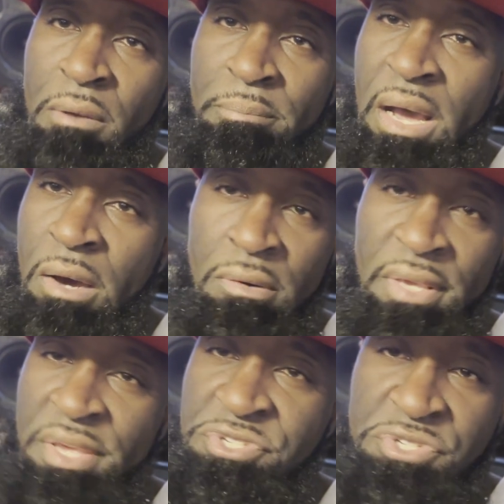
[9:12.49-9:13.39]
about
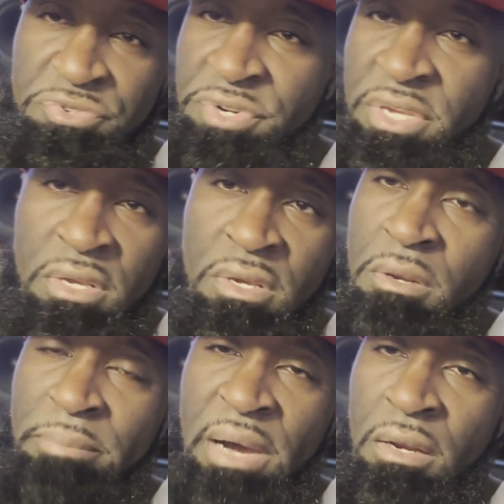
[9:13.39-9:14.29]
history and
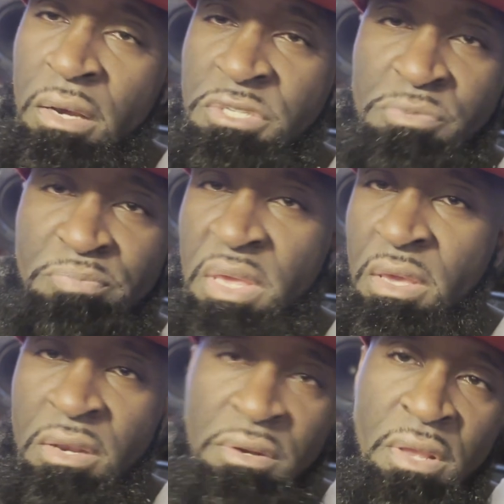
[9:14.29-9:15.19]
about us
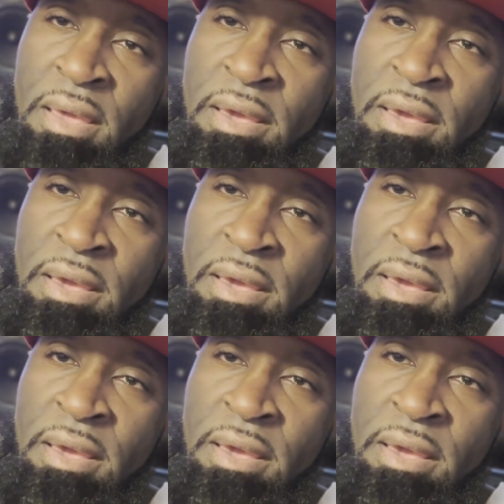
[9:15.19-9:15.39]
being